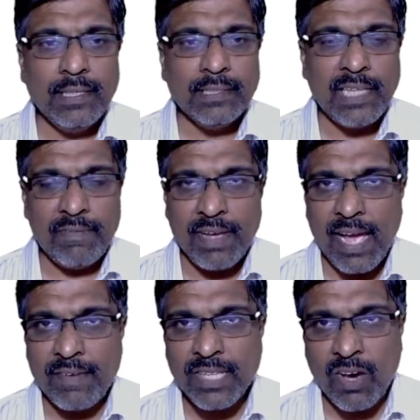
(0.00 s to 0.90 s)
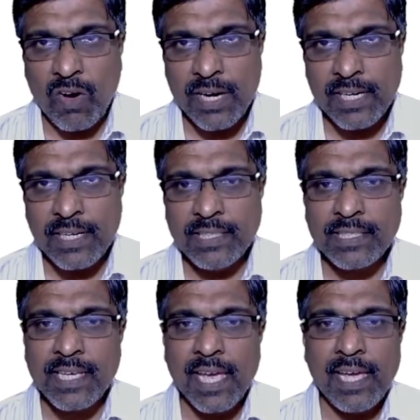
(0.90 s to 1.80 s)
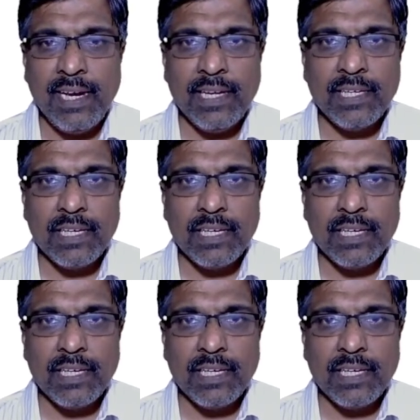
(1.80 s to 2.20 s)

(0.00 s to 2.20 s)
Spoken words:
Then we have the ordinal scale,